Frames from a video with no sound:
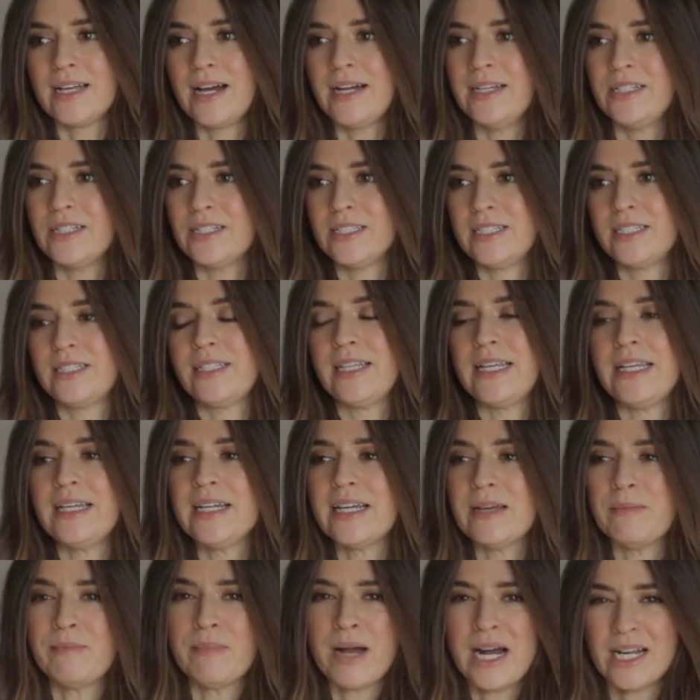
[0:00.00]
I just think
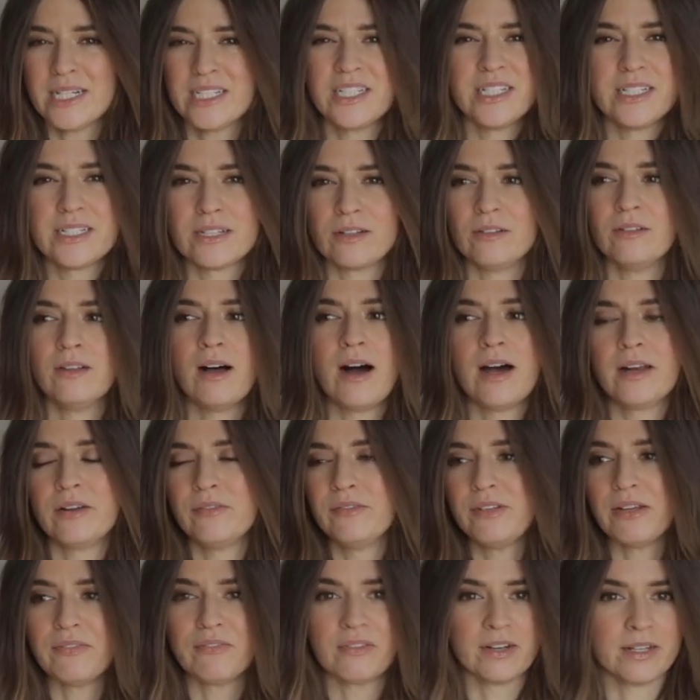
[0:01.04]
it matches a lot
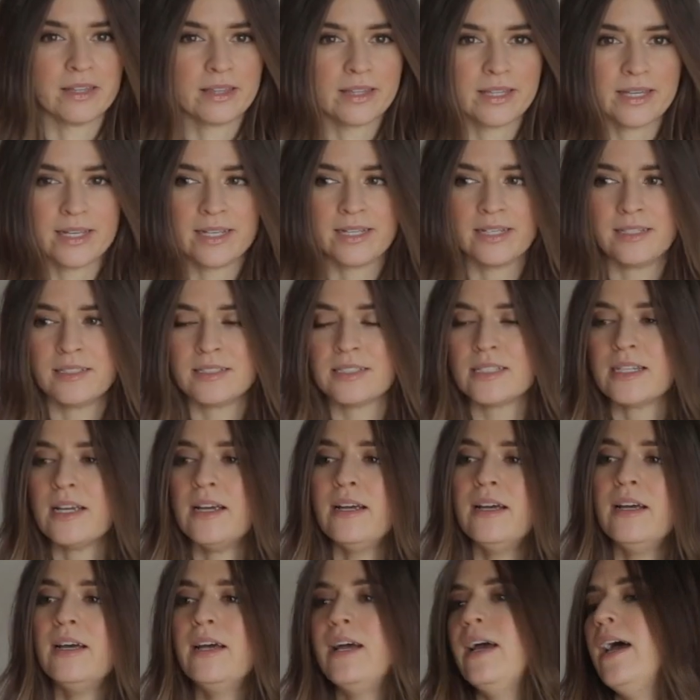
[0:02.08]
of different things.
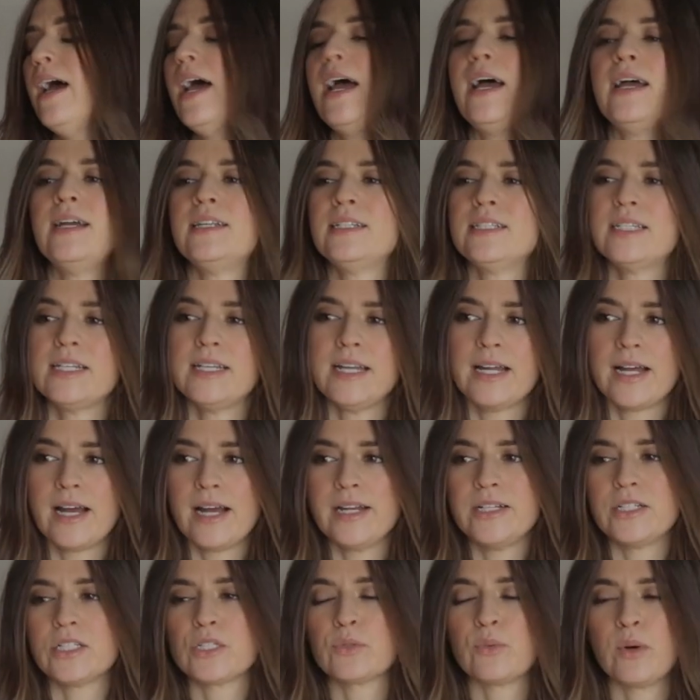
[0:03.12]
And today
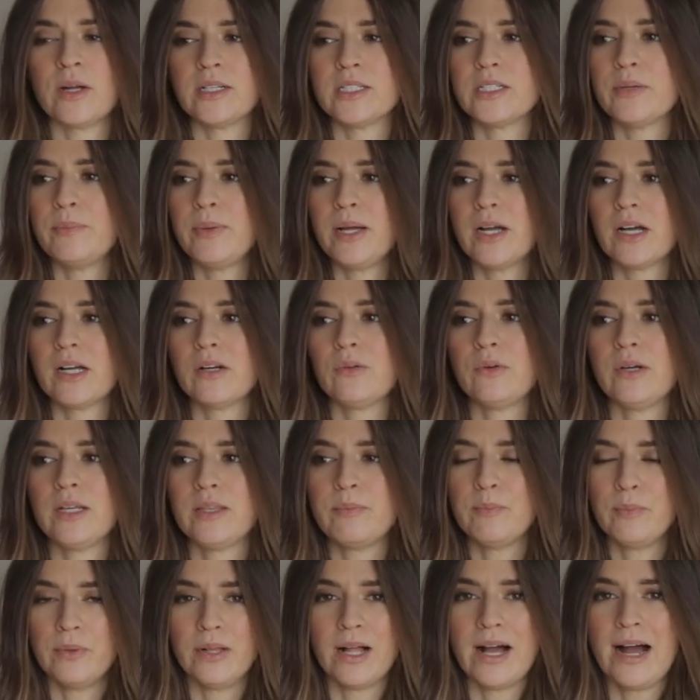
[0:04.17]
I just want to pair it
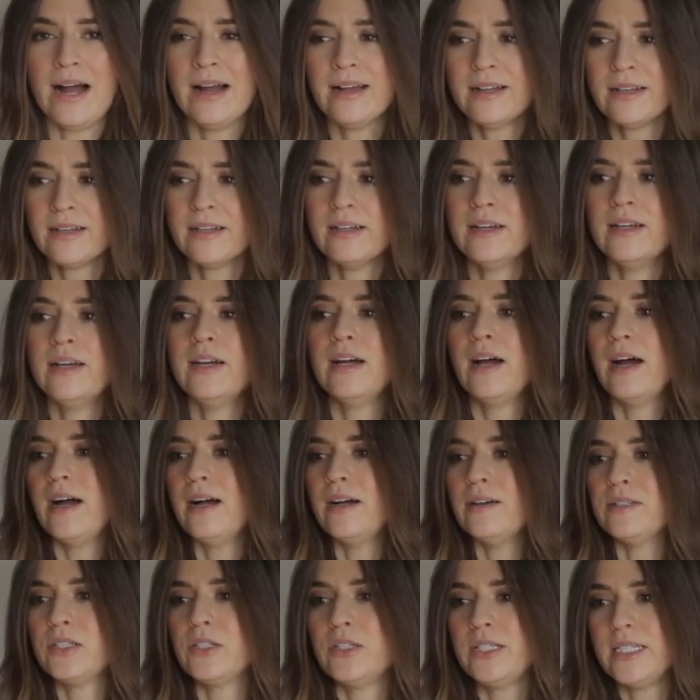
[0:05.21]
with black.
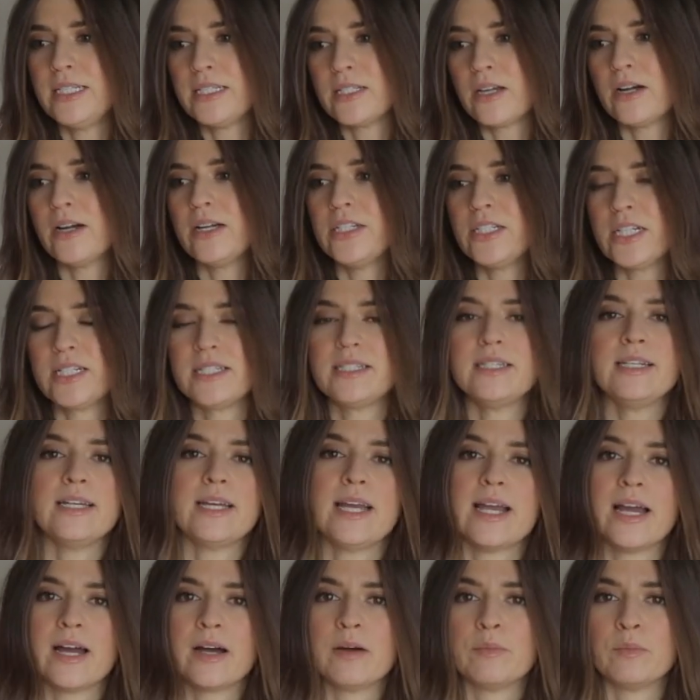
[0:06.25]
Uh, so these are Jesse
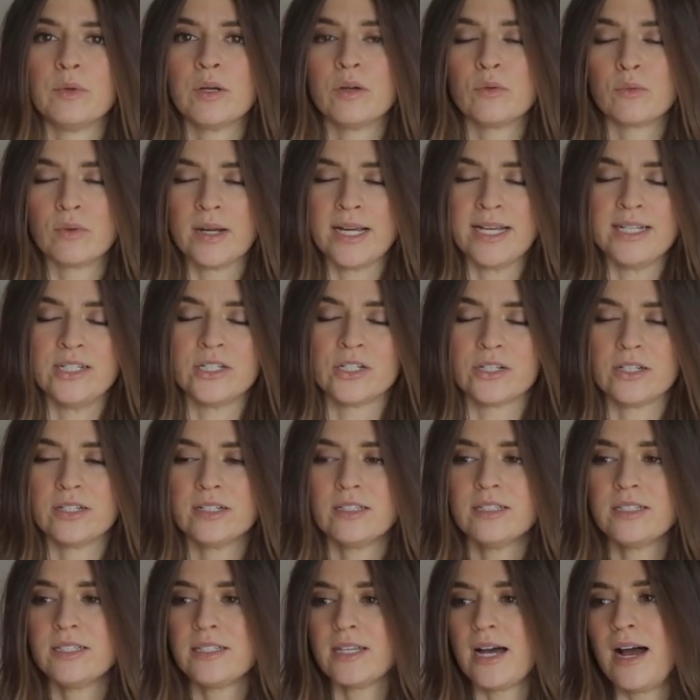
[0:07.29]
Kamm
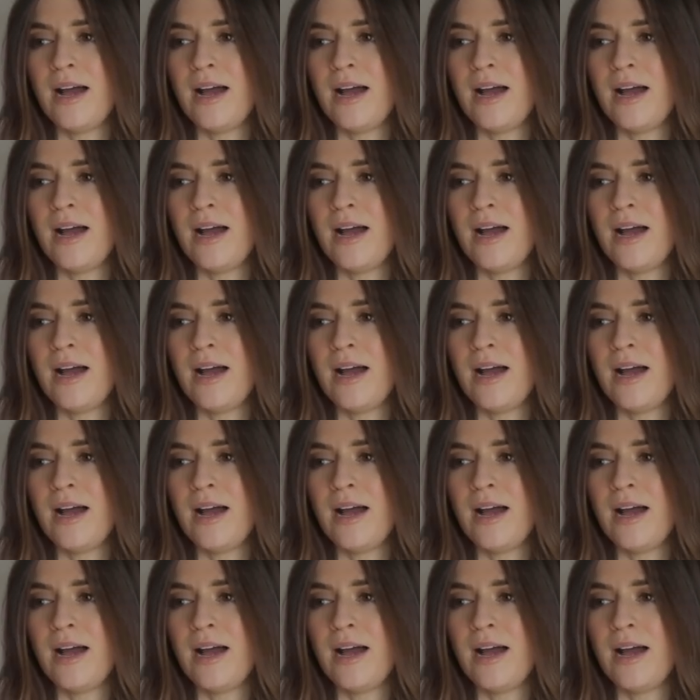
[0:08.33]
Rangers.